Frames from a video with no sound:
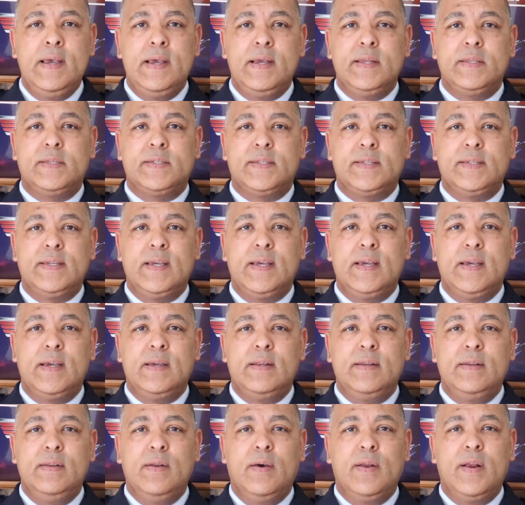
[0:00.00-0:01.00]
It's
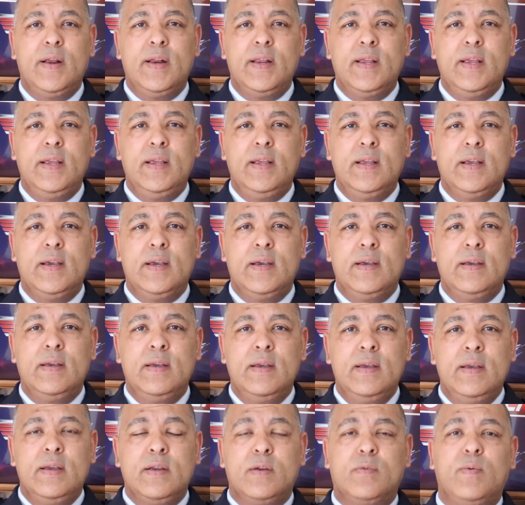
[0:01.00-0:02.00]
not only
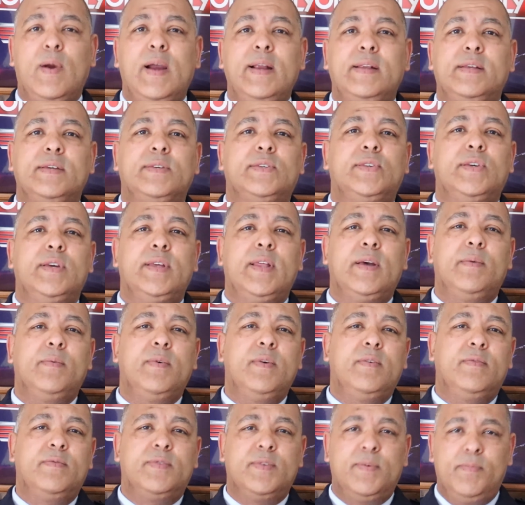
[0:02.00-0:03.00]
great to see that
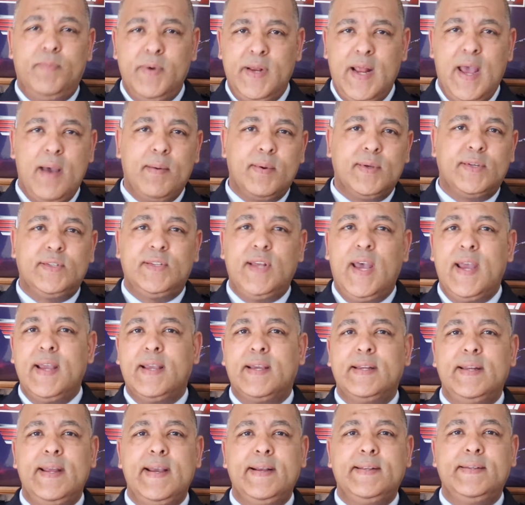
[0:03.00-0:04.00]
we've been able to stay
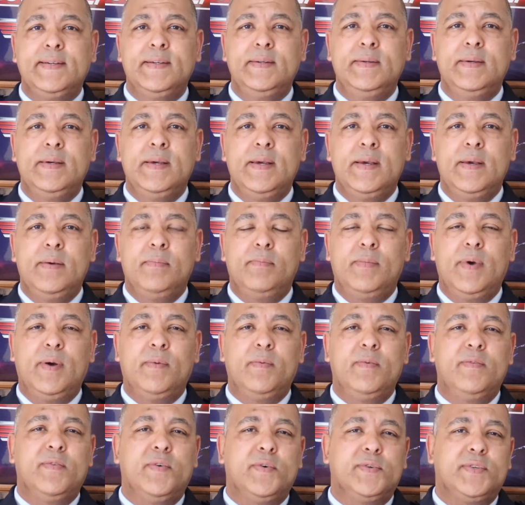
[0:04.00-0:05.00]
connected,
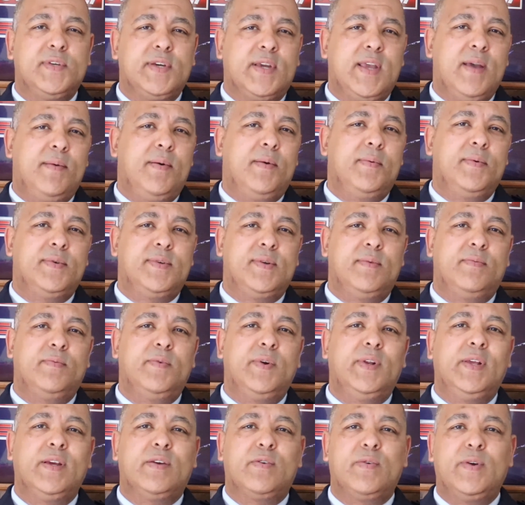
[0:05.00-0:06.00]
but we've also come up with some
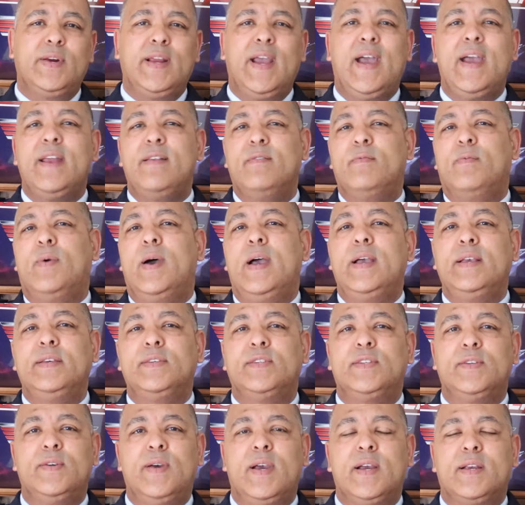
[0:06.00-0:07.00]
really creative
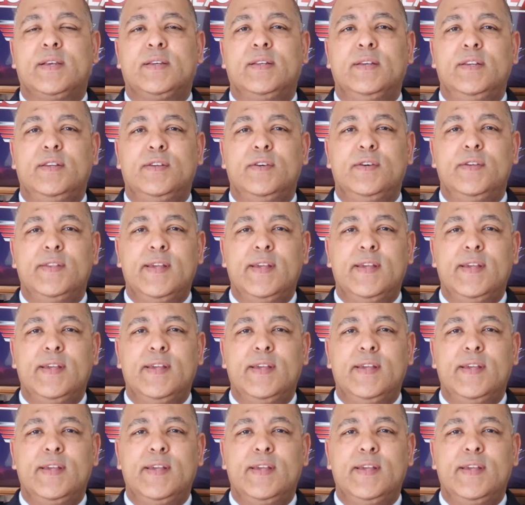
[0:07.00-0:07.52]
ways to actually do